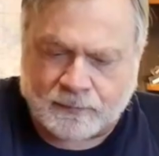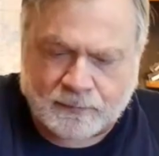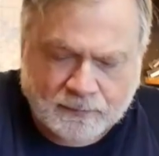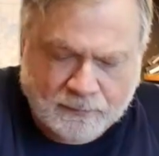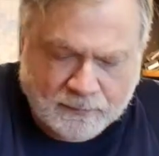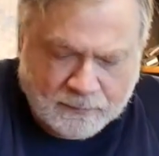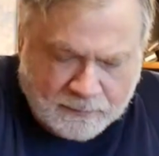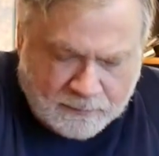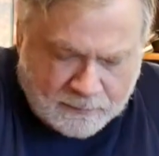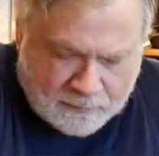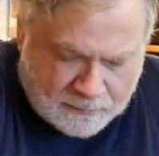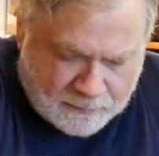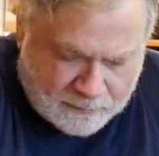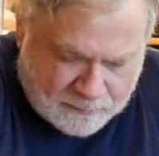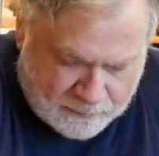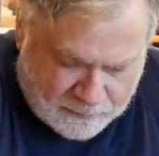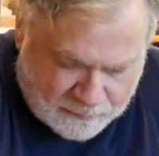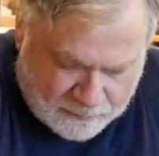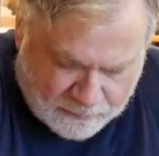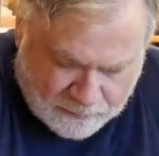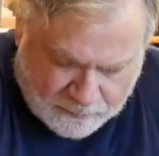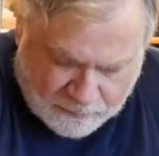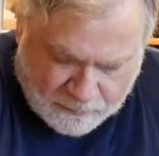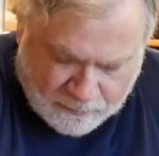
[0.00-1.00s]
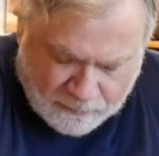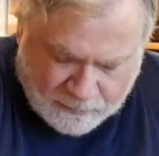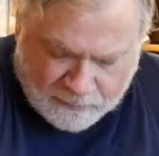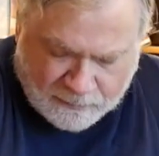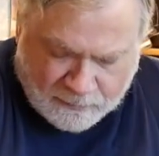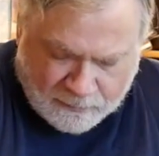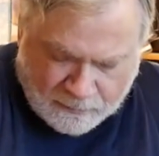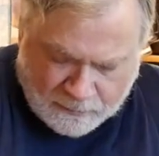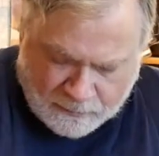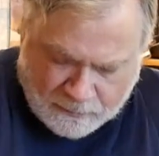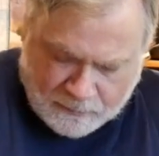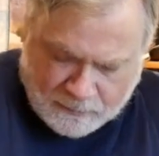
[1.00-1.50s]

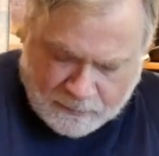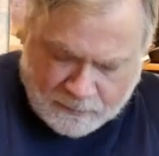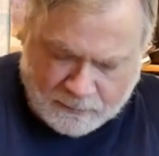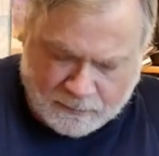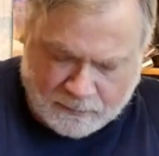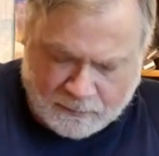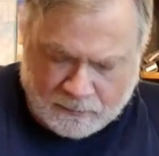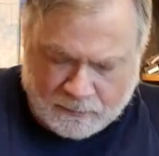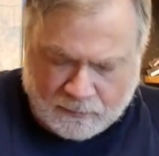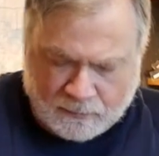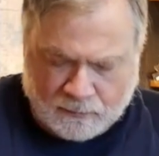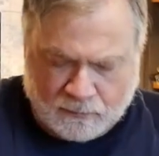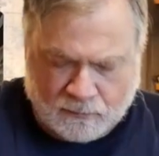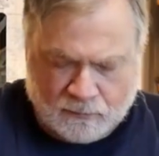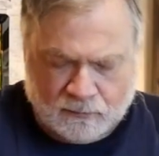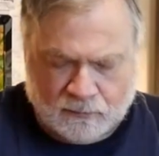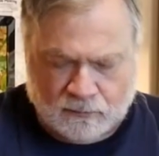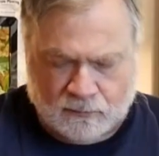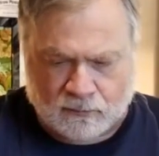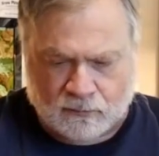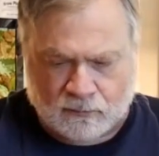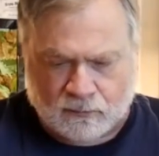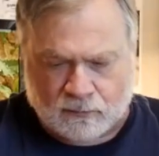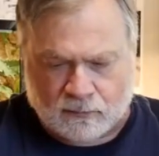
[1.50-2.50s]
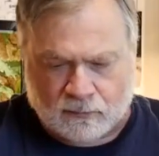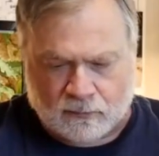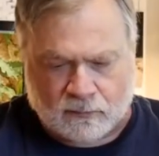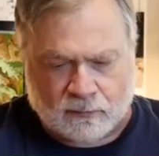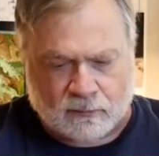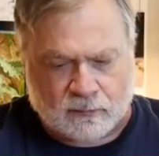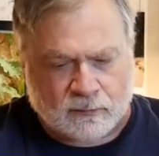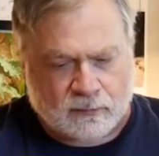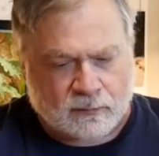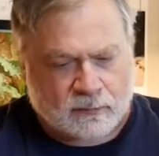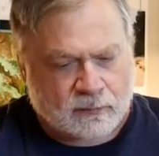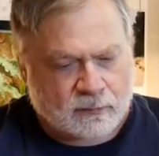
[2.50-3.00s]

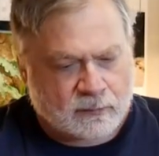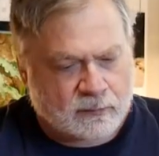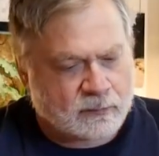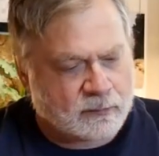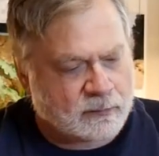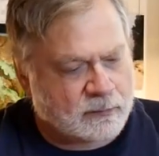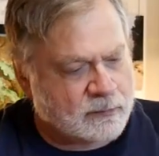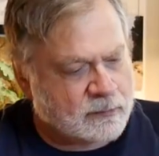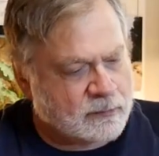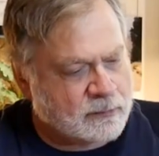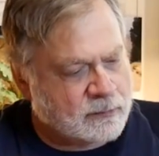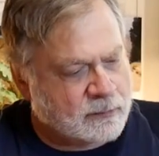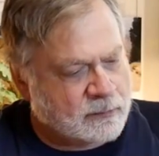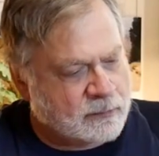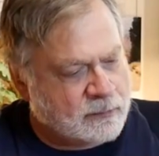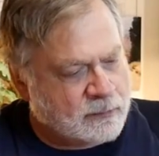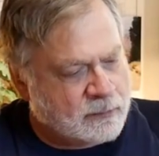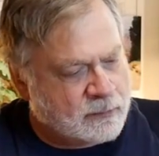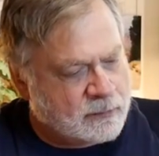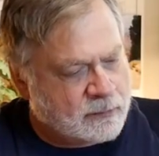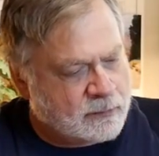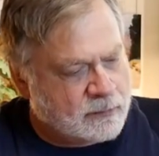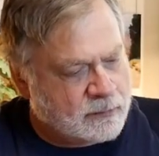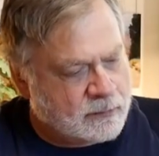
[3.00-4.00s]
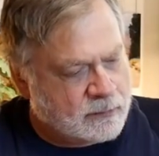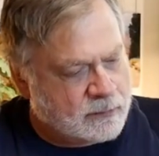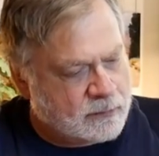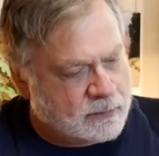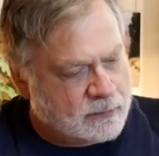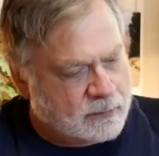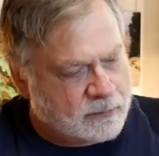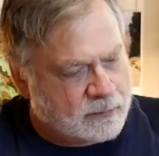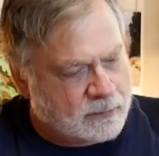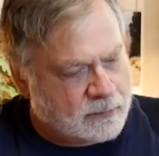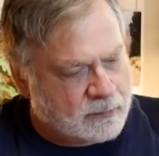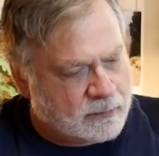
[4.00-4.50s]

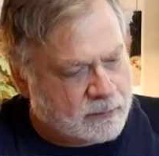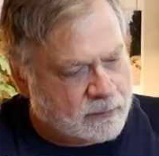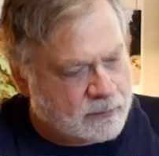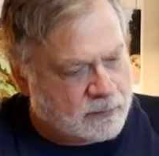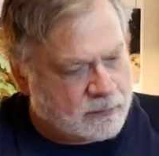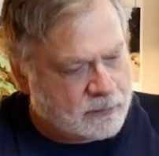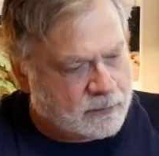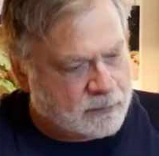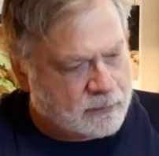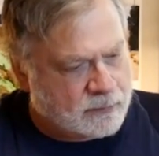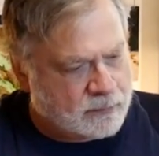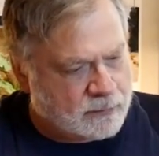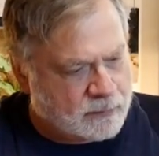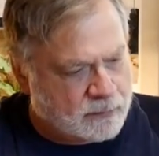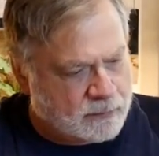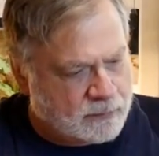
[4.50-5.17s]
Nobody speaks.